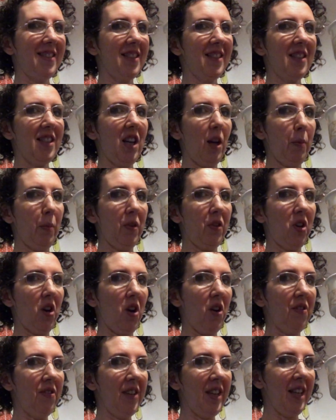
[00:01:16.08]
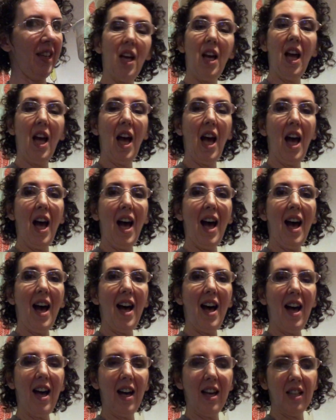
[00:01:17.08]
a cup of coffee
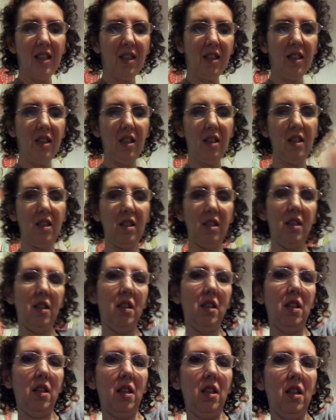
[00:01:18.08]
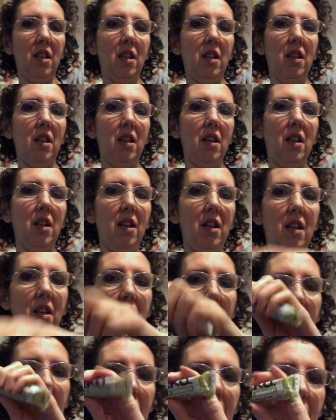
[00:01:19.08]
and a
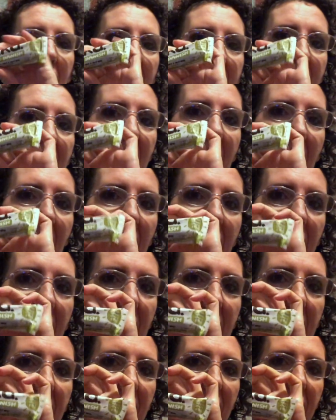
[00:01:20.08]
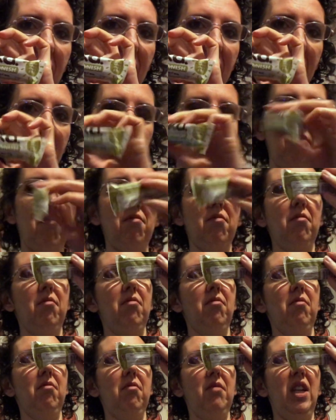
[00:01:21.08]
snack.
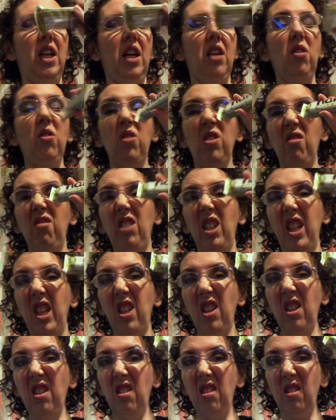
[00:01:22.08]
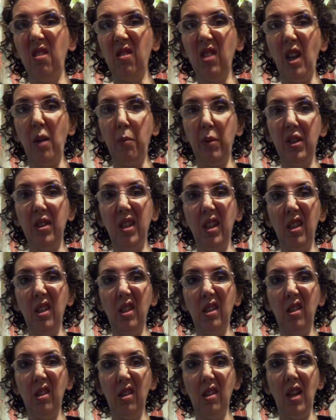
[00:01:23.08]
Yeah, those are really good, those apple
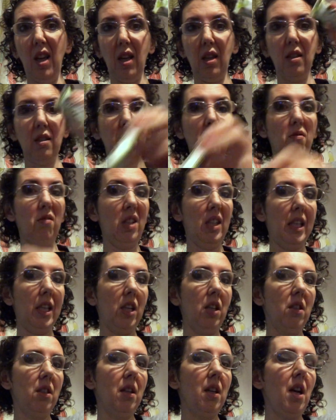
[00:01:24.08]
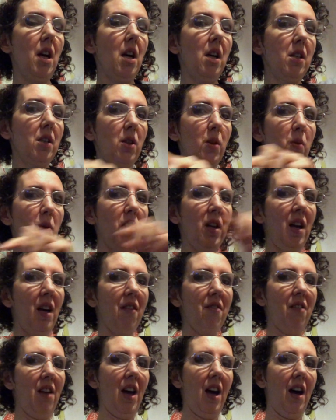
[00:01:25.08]
Danish snacks, really good. So I'm going to have
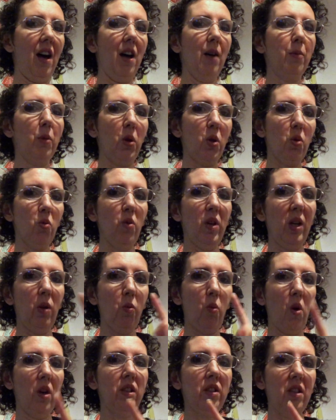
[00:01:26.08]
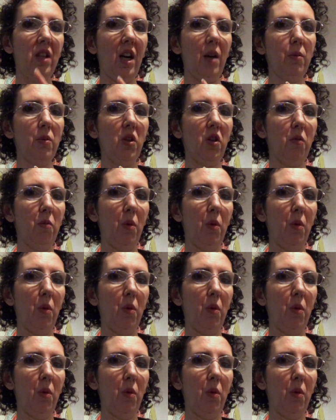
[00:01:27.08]
that. I'm going to read one chapter of my